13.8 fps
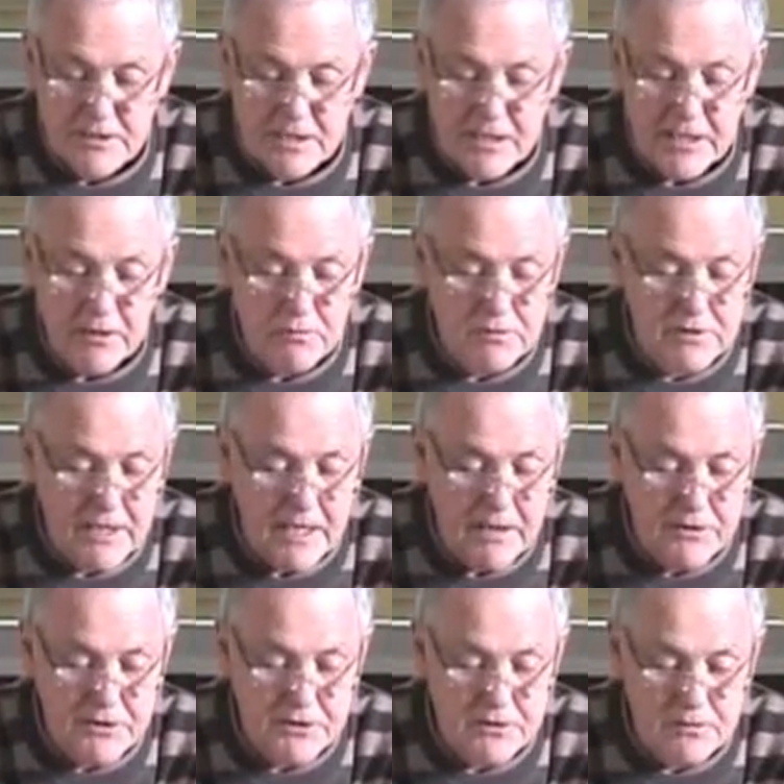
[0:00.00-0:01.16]
As any old
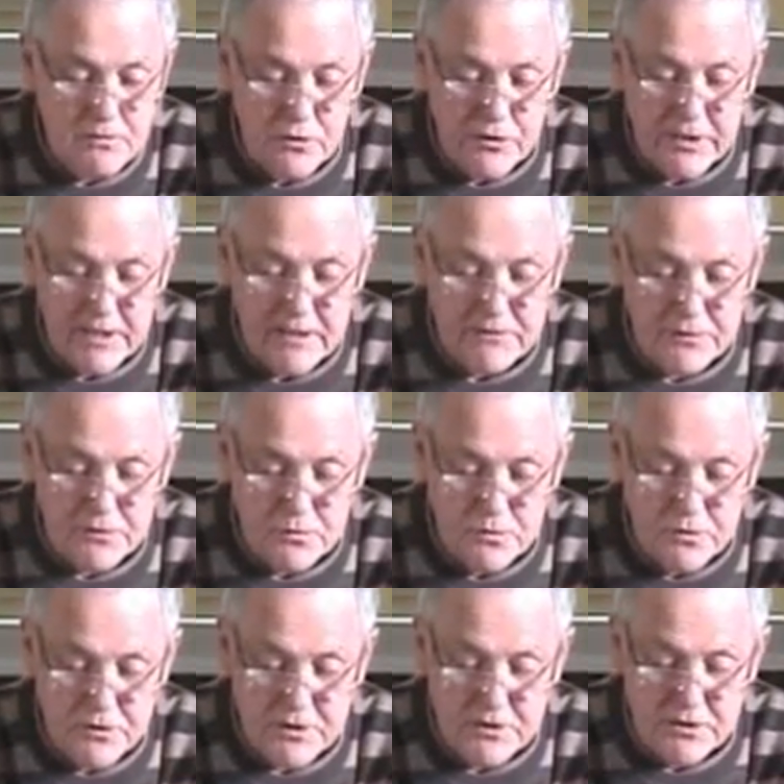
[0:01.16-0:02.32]
Taoist walking out of the
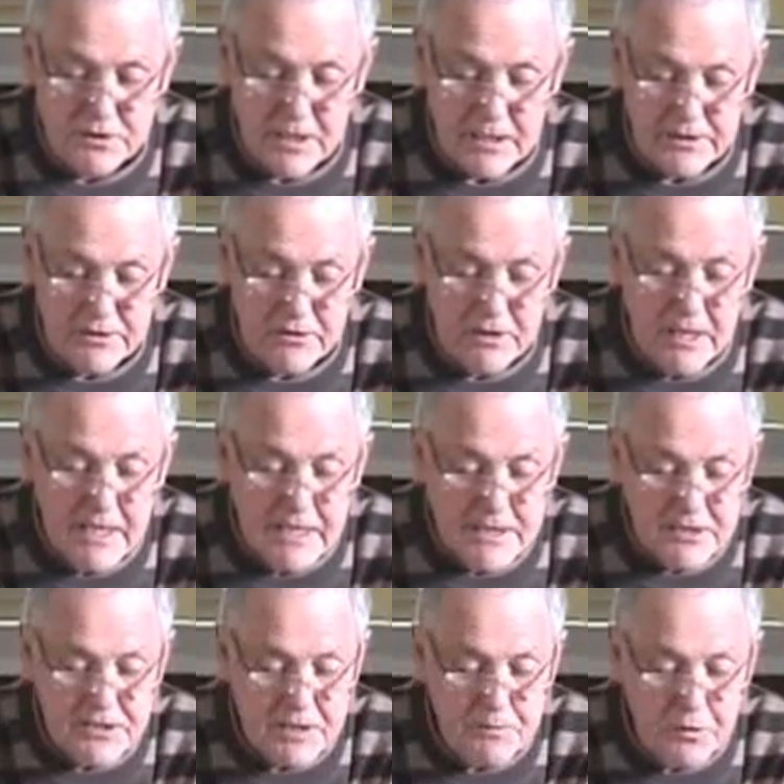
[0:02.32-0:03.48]
woods can tell you,
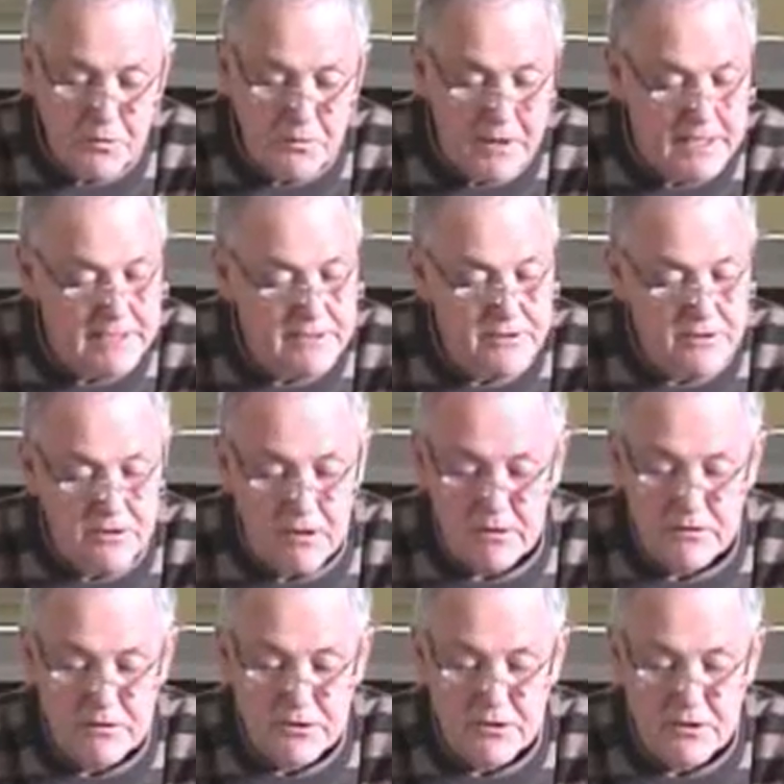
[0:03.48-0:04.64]
simple-minded does
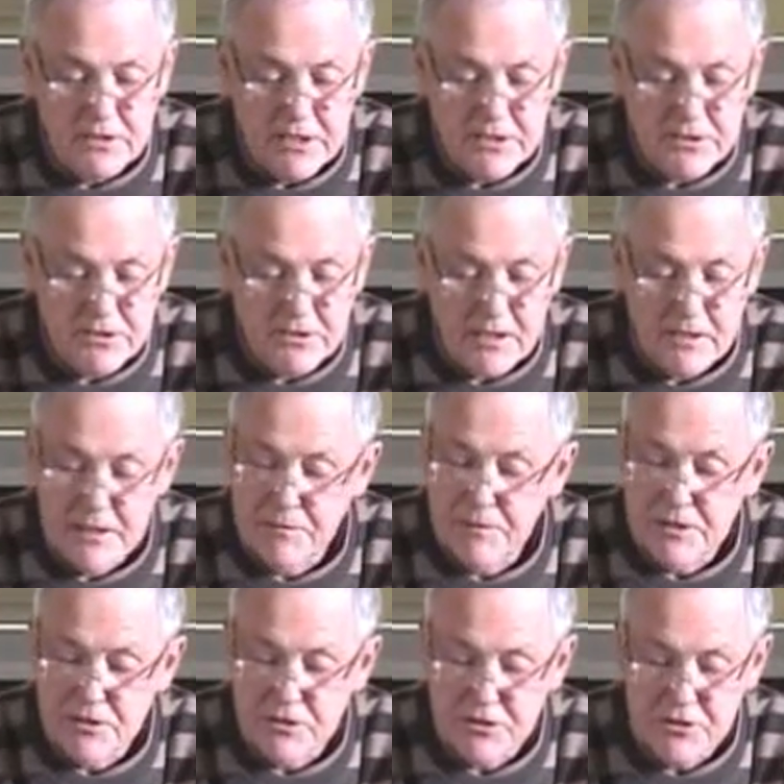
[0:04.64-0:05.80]
not necessarily
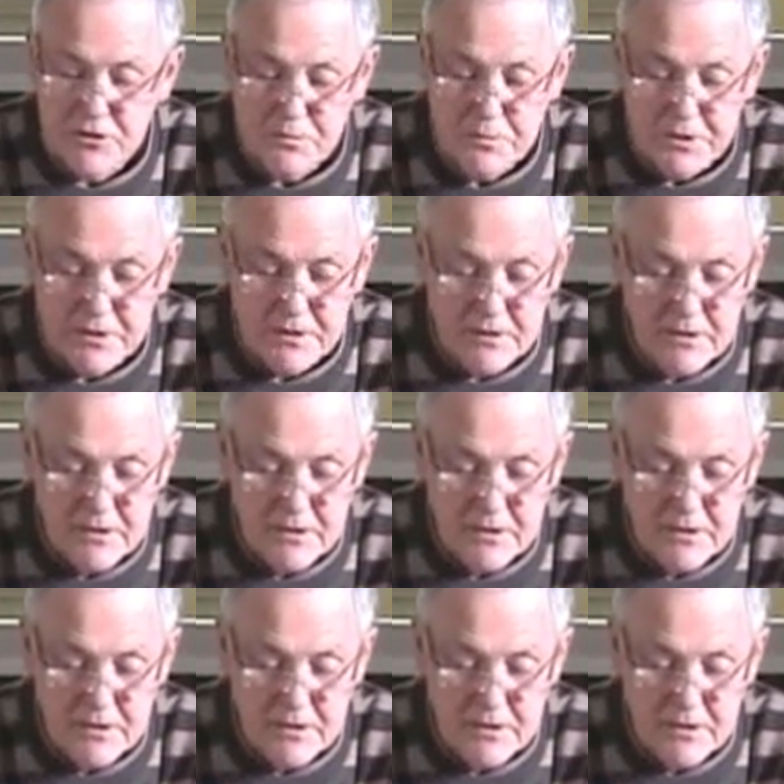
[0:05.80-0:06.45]
mean stupid.